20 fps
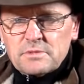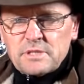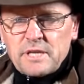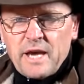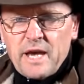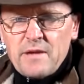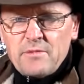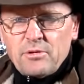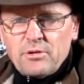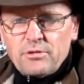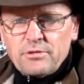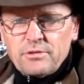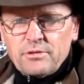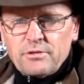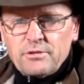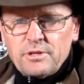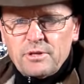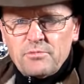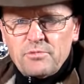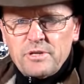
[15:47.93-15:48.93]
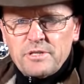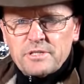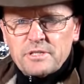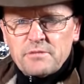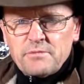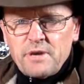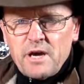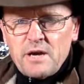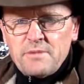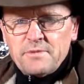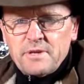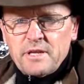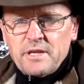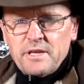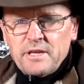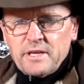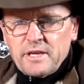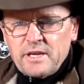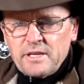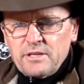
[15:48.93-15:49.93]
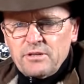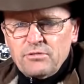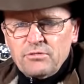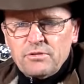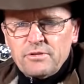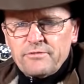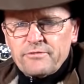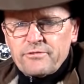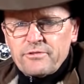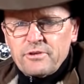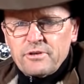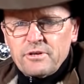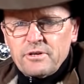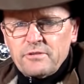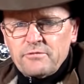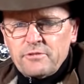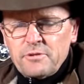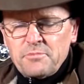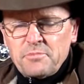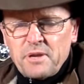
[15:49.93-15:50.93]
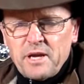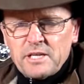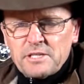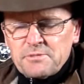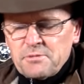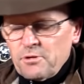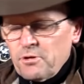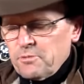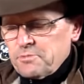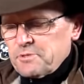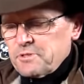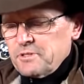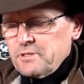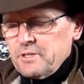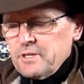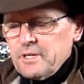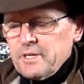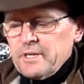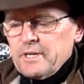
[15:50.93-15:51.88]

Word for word: cable on, on your winch at the moment, and again, you're looking for a replacement option,